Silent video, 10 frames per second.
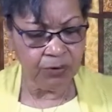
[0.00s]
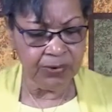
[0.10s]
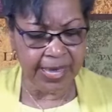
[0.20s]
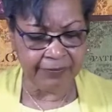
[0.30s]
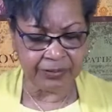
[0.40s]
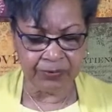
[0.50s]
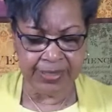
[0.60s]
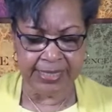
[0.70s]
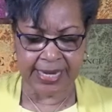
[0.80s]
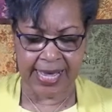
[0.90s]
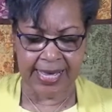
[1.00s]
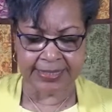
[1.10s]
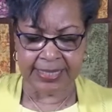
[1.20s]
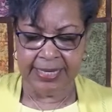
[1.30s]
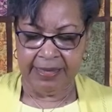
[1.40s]
we have to
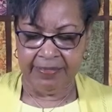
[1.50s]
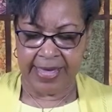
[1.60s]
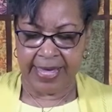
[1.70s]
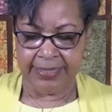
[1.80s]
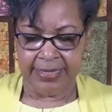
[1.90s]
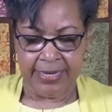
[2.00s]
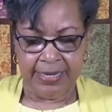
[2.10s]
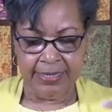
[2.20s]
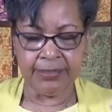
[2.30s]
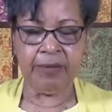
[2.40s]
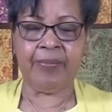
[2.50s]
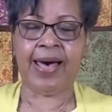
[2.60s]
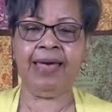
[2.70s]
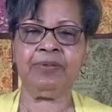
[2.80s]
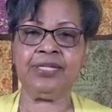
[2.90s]
realize that the
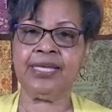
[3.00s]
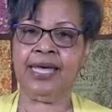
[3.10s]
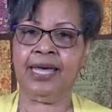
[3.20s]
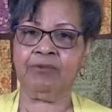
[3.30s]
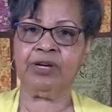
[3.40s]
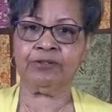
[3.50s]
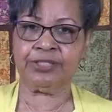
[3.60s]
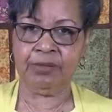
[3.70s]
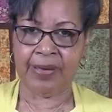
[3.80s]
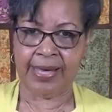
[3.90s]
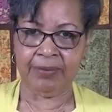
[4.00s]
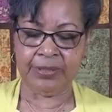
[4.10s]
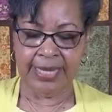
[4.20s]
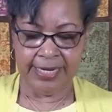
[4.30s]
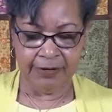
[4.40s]
Bible, again, we go to the
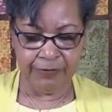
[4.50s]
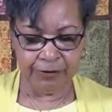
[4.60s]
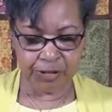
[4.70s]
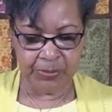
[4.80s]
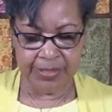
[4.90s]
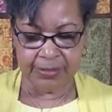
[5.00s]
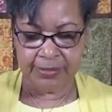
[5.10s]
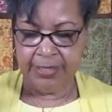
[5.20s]
Bible, and in 1 Peter